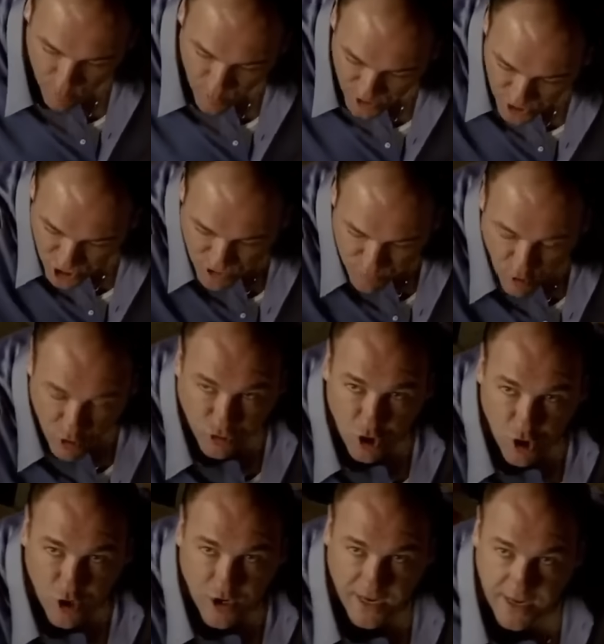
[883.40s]
to the dead,
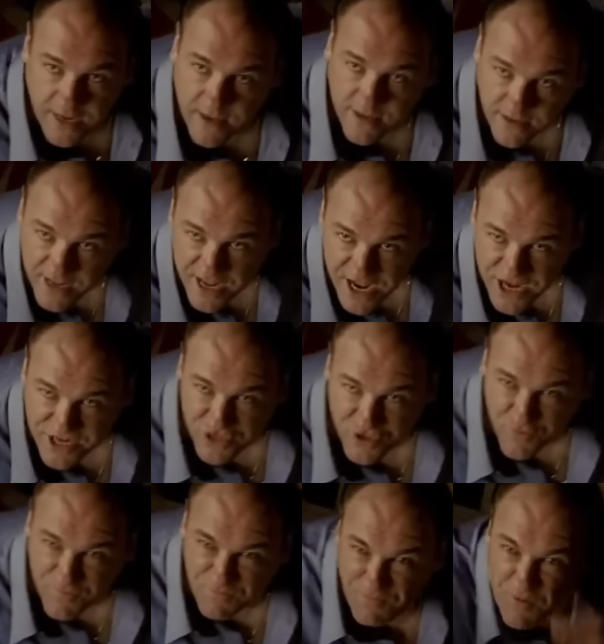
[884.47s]
i.e.,
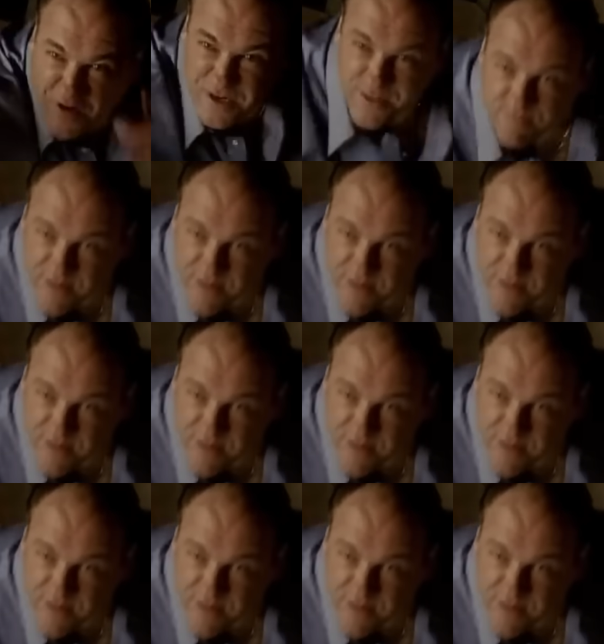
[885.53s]
members only.